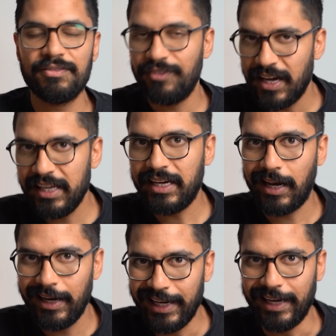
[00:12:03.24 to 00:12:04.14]
fairly
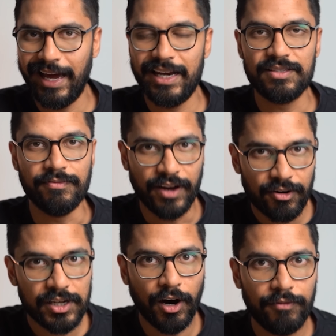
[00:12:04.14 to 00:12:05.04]
clear and it's
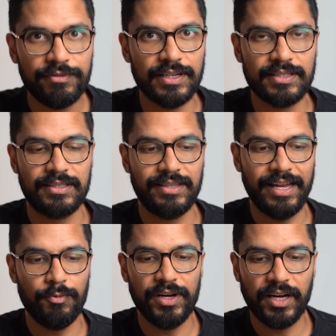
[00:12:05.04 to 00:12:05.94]
very obvious
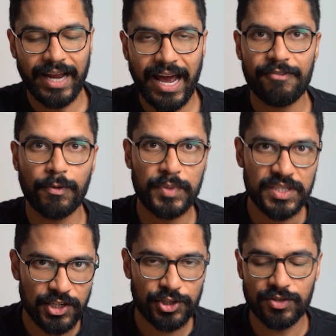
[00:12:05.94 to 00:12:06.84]
that we're gonna have a
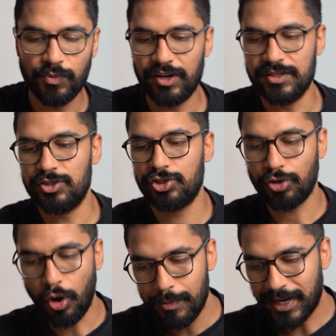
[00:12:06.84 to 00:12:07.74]
position where it's
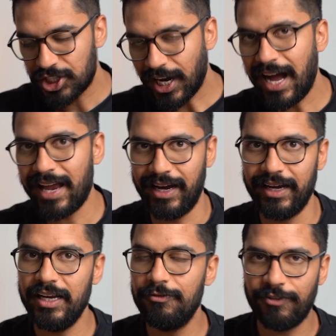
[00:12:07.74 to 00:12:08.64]
so much harder
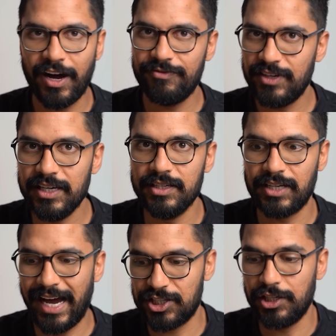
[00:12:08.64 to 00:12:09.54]
in 5 years
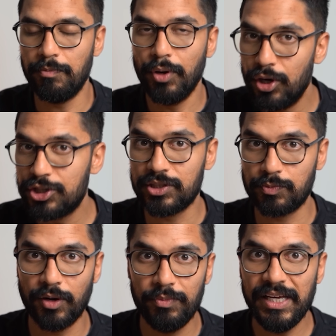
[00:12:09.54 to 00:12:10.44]
to actually purchase
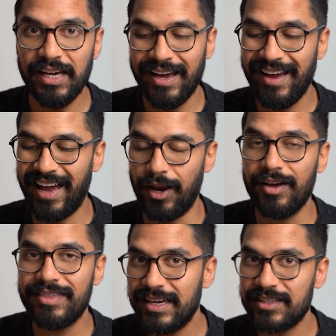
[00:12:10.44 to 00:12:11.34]
property. And I
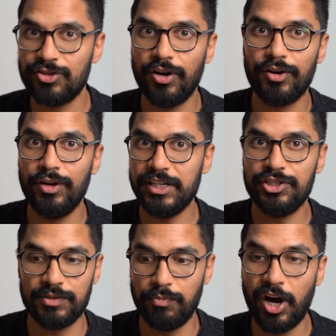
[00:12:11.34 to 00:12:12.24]
think it's not only
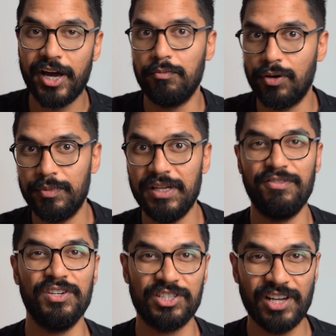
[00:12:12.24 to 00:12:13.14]
just buying property
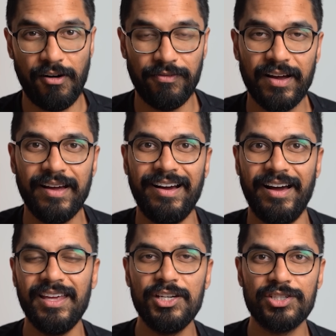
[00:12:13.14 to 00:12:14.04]
for yourself, I
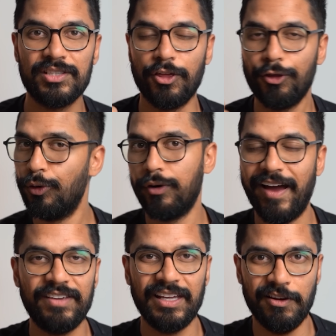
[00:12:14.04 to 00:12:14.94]
think just the thought of
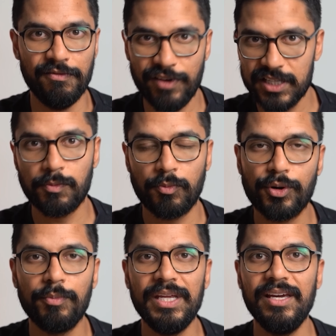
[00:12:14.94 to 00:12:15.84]
having an
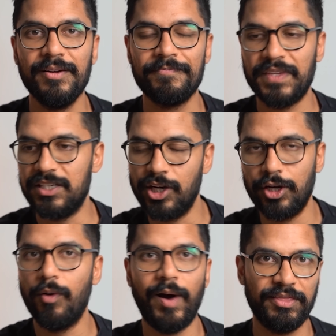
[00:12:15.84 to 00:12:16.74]
investment property is
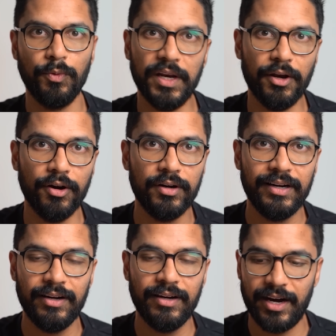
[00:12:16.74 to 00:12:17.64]
gonna go out the window.
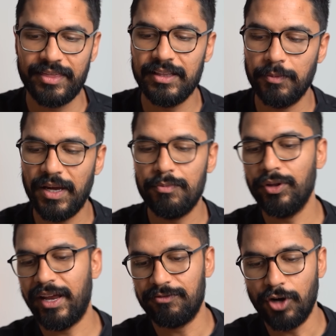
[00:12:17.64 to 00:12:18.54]
I think the people
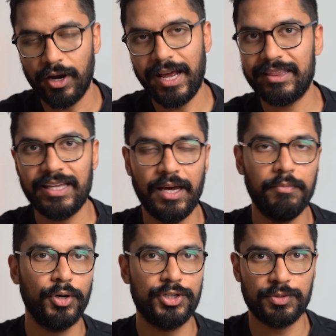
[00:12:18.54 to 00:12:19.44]
that have gone out there
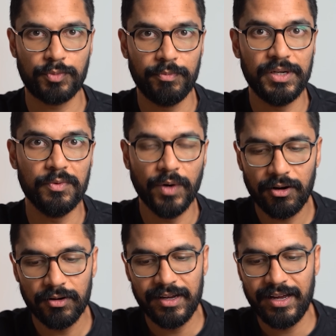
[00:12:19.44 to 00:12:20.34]
and purchased property well,